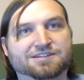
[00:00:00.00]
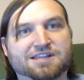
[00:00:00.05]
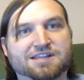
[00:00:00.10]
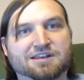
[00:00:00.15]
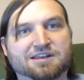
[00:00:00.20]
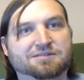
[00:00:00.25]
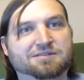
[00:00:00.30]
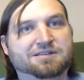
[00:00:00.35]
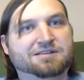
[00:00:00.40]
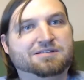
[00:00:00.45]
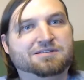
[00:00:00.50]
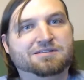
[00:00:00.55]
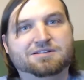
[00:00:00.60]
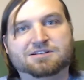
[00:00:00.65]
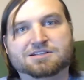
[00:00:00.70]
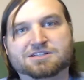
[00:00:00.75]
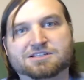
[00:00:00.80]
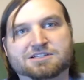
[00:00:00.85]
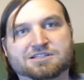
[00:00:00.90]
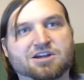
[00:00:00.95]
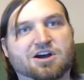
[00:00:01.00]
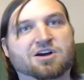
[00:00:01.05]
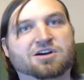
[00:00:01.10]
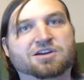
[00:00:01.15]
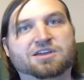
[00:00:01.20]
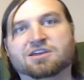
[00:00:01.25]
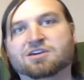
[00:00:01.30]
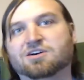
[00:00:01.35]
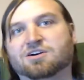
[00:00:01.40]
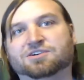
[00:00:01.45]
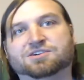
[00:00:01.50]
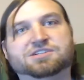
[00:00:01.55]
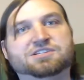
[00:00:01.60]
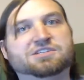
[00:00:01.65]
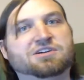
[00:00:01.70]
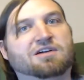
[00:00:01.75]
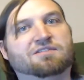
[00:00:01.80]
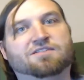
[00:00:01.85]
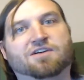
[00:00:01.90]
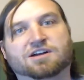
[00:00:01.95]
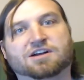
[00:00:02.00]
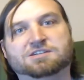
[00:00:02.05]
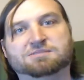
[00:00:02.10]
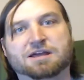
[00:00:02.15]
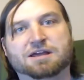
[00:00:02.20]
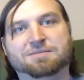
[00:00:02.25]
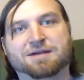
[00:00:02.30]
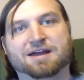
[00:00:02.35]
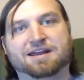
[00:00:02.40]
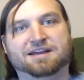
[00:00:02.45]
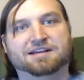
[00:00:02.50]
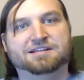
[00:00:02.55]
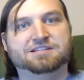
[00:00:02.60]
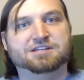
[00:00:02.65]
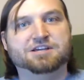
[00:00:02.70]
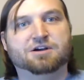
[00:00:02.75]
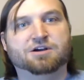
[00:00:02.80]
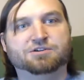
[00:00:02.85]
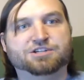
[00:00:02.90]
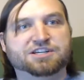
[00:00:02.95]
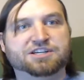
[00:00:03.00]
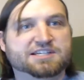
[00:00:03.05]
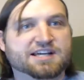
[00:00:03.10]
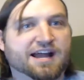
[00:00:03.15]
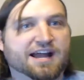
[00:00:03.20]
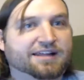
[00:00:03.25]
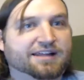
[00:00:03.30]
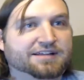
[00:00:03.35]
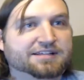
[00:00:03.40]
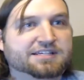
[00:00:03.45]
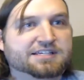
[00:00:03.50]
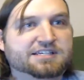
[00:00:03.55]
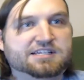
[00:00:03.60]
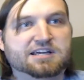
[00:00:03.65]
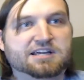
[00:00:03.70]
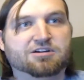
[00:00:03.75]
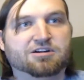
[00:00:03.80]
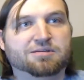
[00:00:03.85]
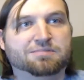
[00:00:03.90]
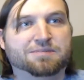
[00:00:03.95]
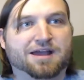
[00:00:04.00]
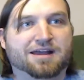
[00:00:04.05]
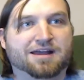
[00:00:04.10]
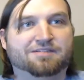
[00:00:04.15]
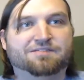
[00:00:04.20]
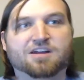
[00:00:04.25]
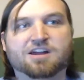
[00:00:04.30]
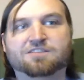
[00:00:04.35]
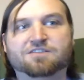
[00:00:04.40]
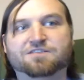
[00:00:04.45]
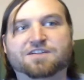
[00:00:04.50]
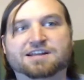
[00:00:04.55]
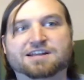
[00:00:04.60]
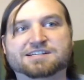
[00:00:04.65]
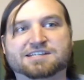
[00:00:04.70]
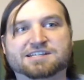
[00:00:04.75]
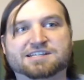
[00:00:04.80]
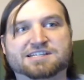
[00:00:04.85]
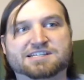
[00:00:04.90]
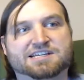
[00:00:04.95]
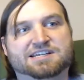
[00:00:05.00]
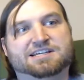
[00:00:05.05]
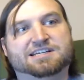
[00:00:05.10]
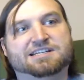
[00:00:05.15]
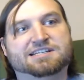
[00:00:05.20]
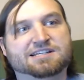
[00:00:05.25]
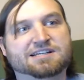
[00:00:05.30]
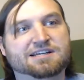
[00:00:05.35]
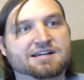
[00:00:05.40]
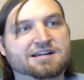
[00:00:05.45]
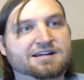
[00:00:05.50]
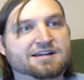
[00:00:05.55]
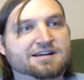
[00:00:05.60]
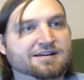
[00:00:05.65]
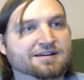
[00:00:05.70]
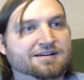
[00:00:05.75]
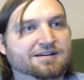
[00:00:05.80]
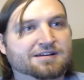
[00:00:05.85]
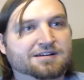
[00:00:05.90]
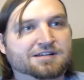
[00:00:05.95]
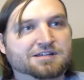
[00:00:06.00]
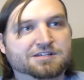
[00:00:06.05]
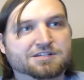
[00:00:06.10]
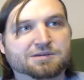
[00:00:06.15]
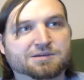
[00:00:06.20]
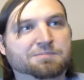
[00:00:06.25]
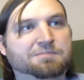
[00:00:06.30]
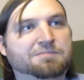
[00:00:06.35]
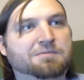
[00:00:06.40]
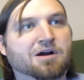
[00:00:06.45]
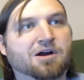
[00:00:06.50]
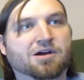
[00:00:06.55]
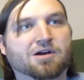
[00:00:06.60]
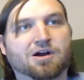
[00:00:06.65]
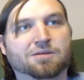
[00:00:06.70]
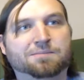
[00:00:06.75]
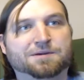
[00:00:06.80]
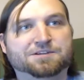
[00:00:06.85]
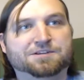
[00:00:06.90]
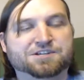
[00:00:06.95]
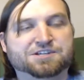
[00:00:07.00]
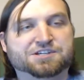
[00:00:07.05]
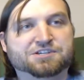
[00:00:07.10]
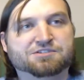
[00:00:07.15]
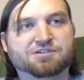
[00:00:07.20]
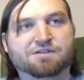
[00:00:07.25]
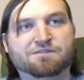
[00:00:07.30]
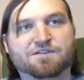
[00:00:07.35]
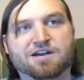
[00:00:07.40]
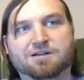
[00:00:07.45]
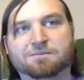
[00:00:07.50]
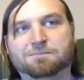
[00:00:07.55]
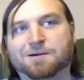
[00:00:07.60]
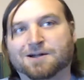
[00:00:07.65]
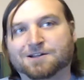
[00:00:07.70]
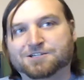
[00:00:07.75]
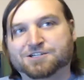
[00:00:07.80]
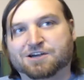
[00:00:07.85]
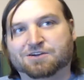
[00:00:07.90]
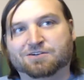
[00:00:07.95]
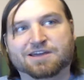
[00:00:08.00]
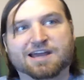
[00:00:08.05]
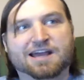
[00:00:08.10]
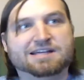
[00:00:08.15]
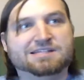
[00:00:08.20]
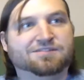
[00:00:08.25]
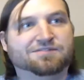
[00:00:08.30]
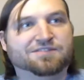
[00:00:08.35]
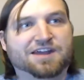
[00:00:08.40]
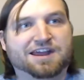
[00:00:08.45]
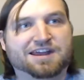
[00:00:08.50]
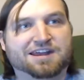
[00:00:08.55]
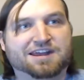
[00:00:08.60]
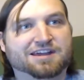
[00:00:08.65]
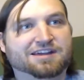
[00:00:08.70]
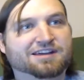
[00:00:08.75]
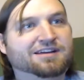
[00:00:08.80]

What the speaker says: Then Donkey Kong, Star Fox, Mega Man X, Yoshi's Island, Secret of Mana, Final Fantasy VI, Super Mario RPG, Street Fighter, Punch-Out, Castlevania,